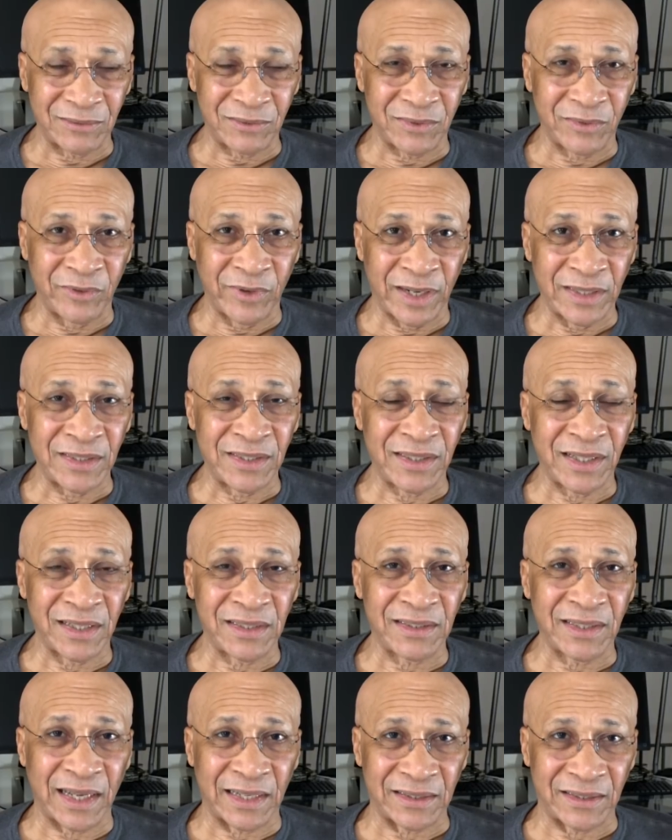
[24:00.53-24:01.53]
red states
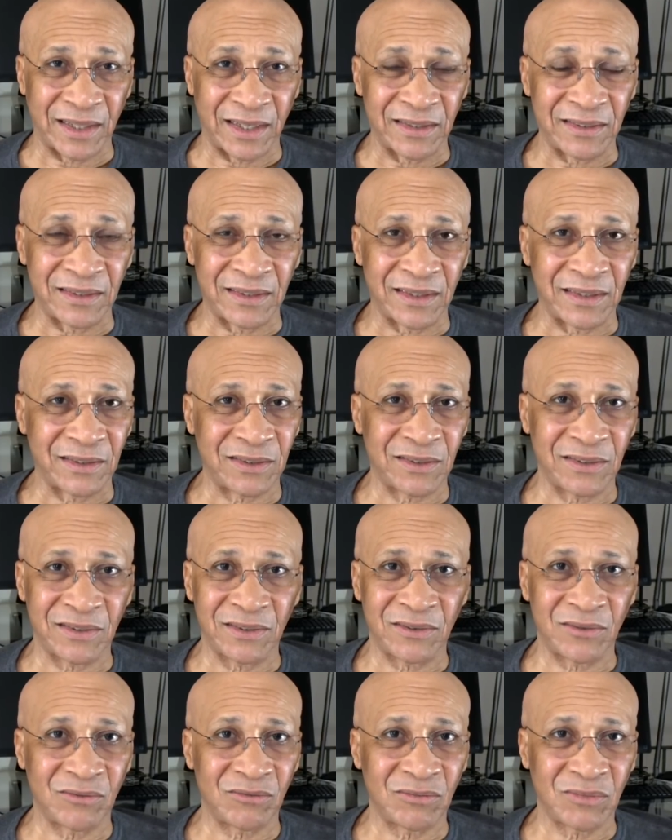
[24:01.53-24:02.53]
like Texas,
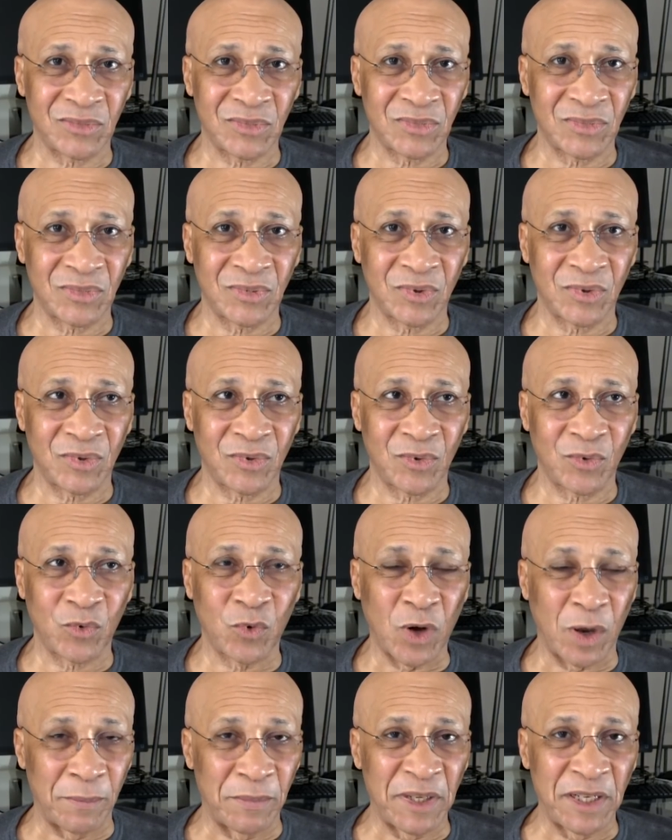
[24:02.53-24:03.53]
who
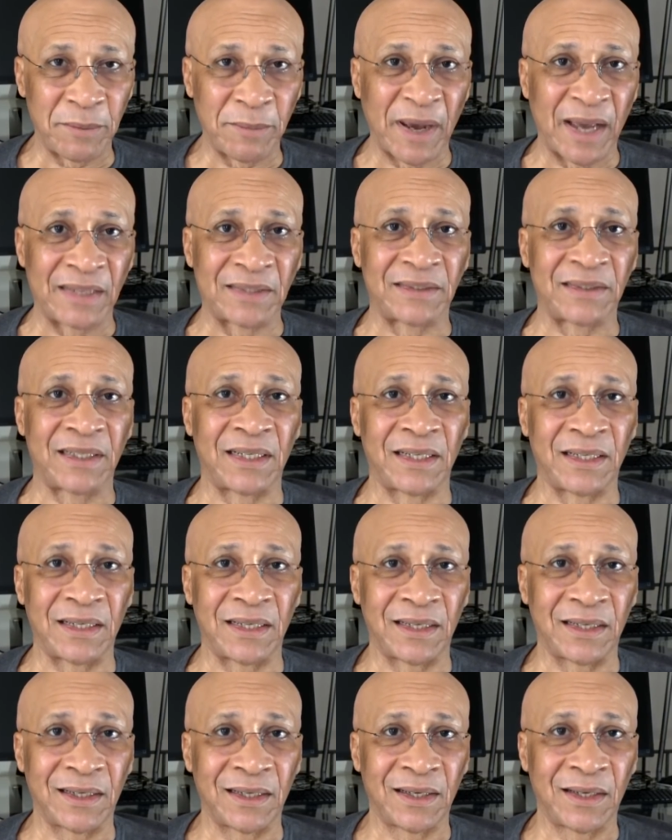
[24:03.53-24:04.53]
are minimizing
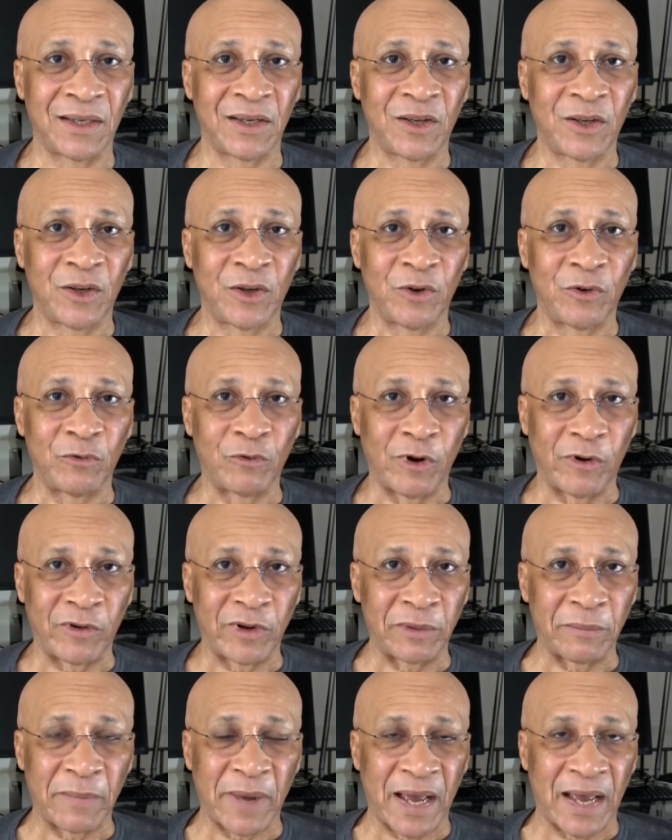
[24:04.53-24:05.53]

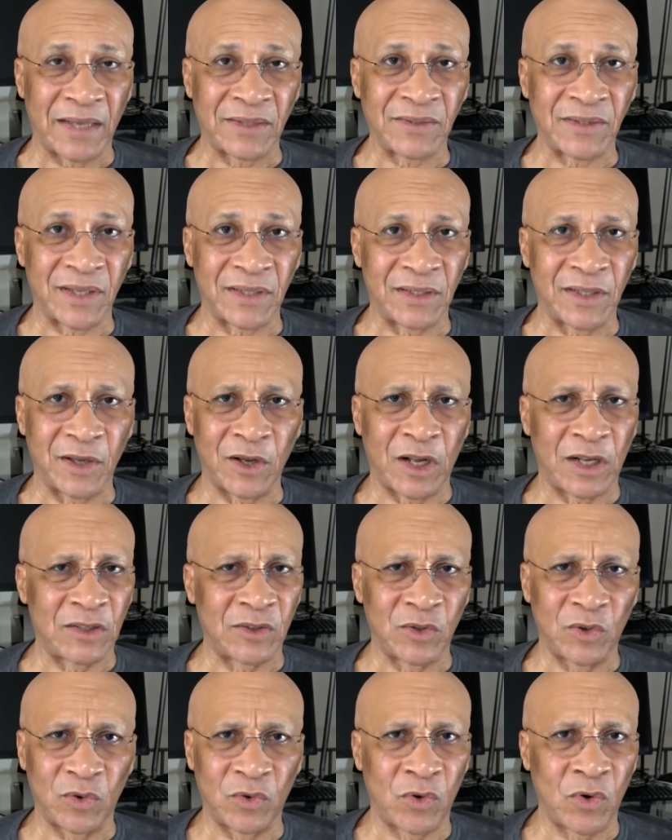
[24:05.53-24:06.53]
wearing masks, and they are
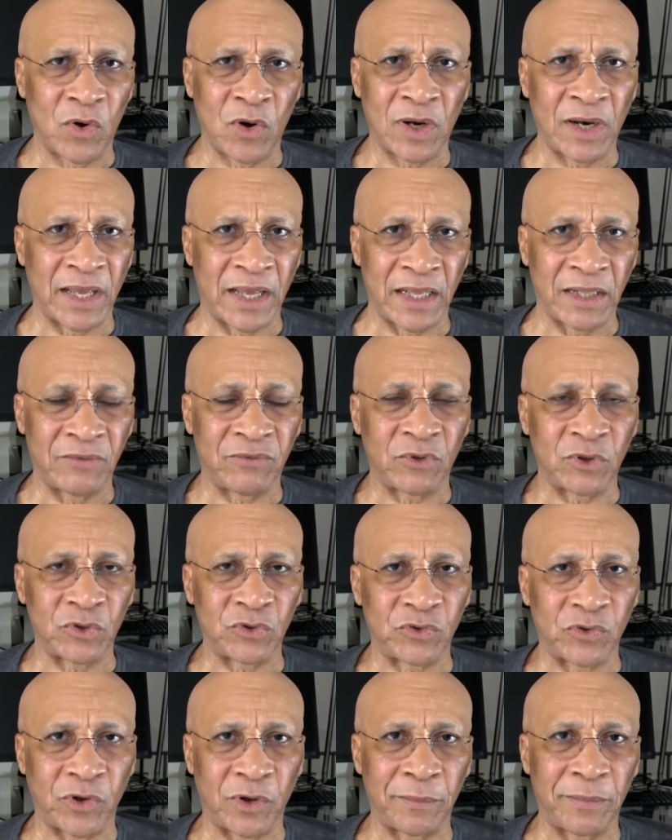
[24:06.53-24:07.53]
all in for
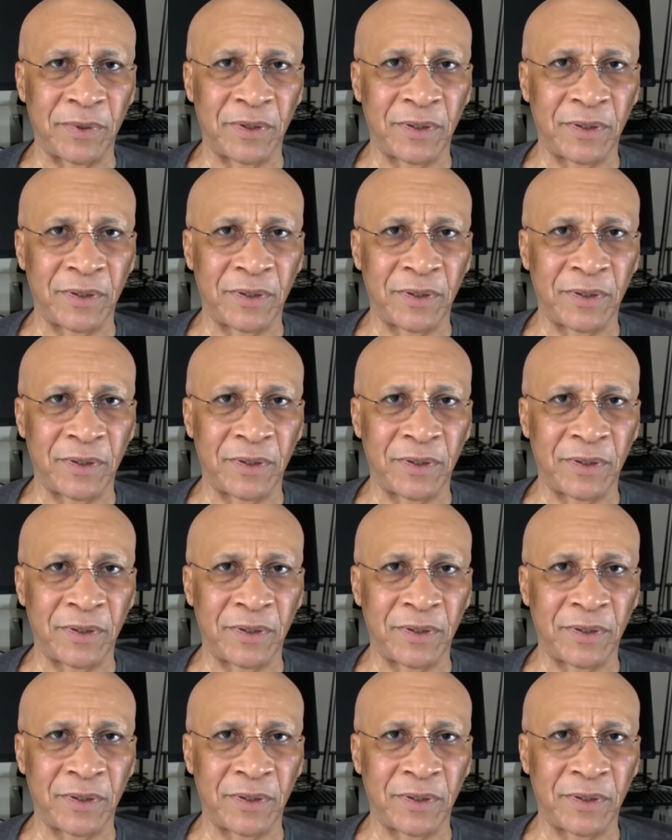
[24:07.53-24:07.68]
Trump.